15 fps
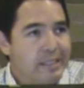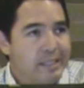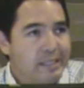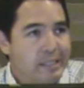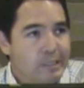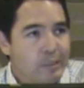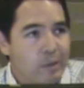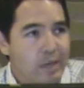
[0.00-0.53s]
in
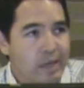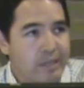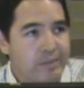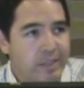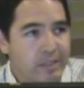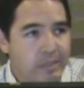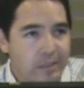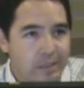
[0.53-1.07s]
these
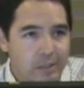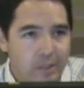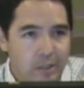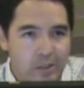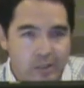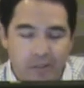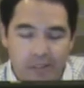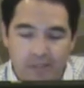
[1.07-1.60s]
graphs, and I'm going to show
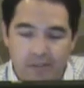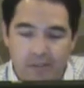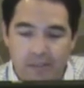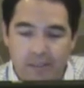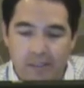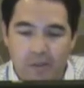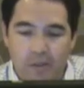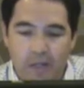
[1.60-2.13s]
you several of
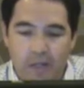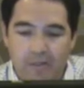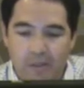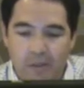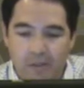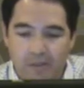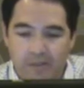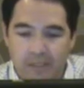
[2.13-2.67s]
these graphs
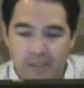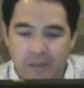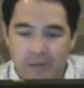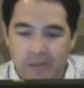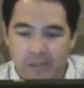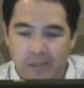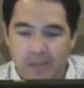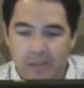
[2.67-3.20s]
sort of as our
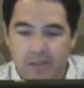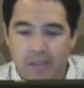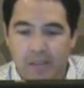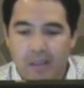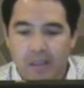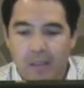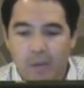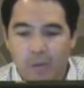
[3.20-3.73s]
results.
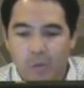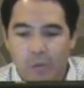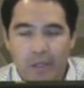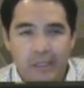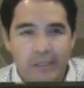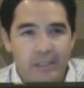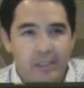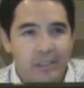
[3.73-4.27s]
One
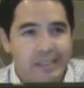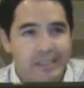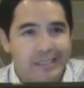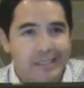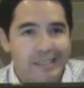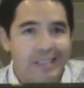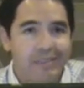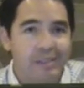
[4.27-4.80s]
is, are they
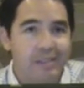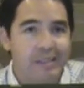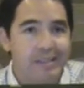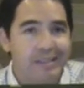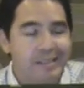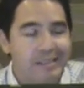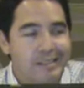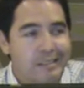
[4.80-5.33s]

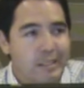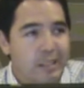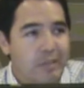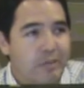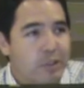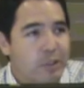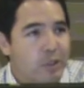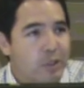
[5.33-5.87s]
significant? And as
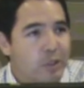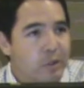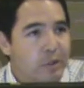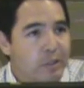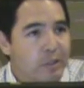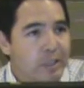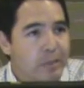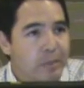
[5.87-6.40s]
Jennifer showed,
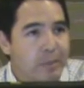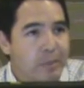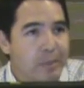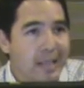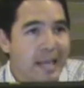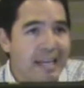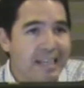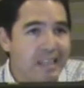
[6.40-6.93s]
they're going to be
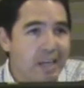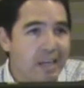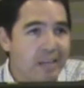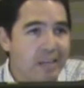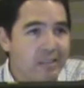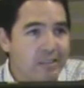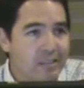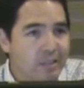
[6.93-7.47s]
black
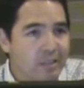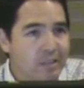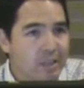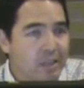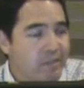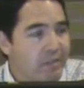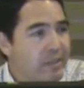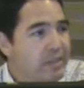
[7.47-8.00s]
lines called
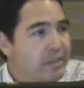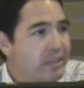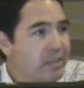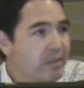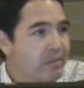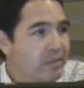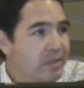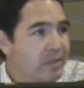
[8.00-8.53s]
confidence
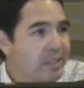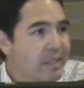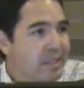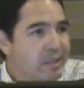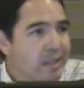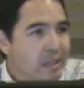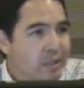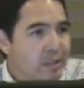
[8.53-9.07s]
intervals.
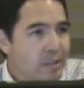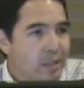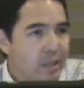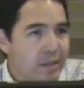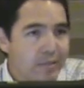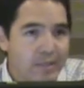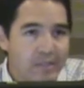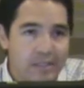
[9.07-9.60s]
And those
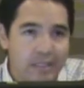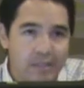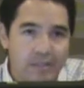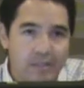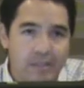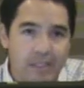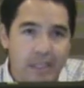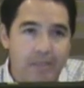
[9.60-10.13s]
confidence
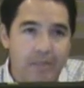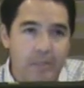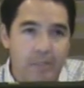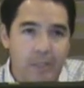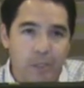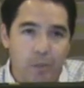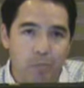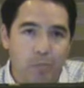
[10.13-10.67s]
intervals have
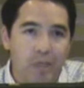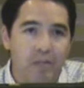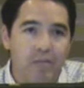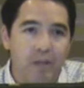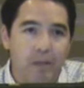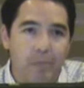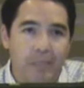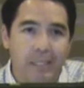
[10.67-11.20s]
to be above
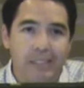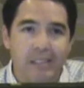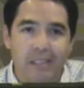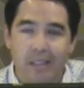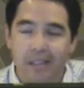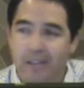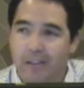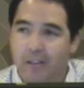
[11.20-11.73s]
our
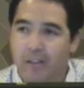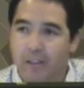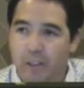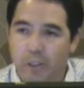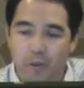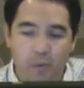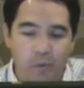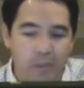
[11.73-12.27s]
baseline. And I'll
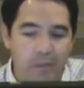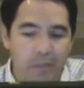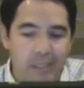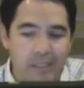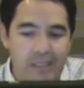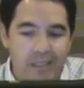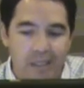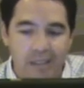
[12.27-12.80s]
show you where the
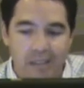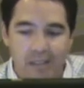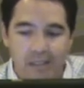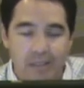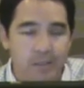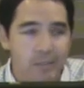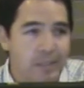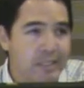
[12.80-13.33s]
baseline is.
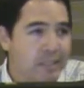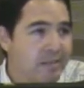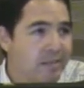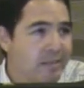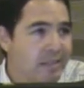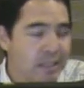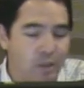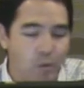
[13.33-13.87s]
It's basically
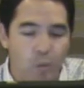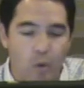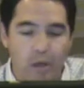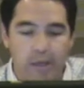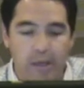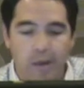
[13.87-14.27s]
set at 1.